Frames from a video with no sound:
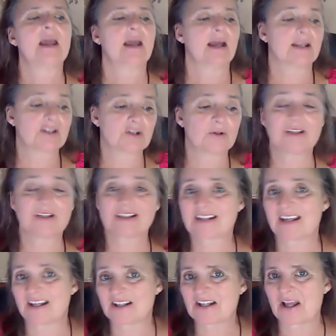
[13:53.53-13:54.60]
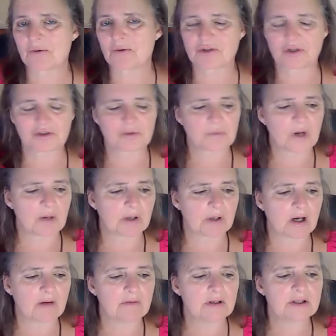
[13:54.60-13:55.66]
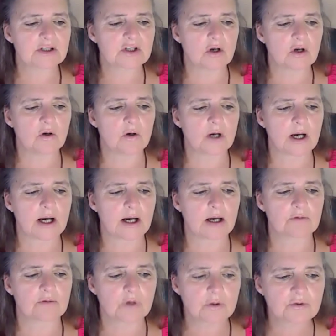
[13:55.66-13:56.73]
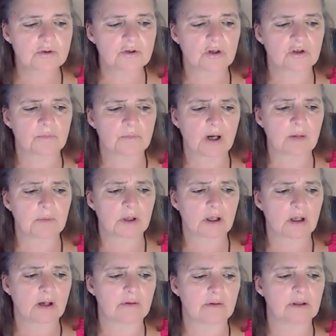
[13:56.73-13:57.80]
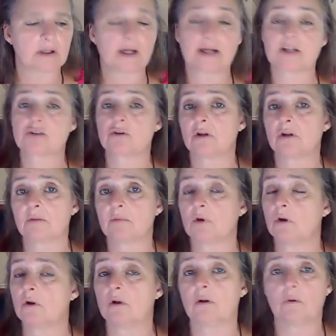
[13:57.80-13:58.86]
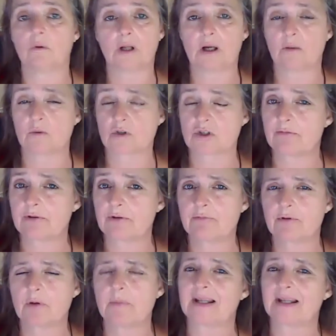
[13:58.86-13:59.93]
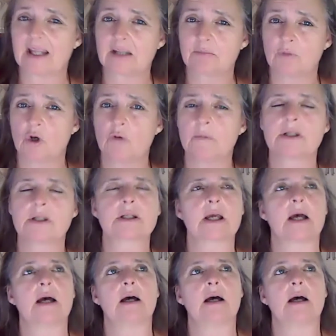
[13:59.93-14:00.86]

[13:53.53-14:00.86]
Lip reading: And so in this case, that was Dr. Brian McLaren. So I wrote to Dr. Brian McLaren. I told him all I was suffering from at that moment.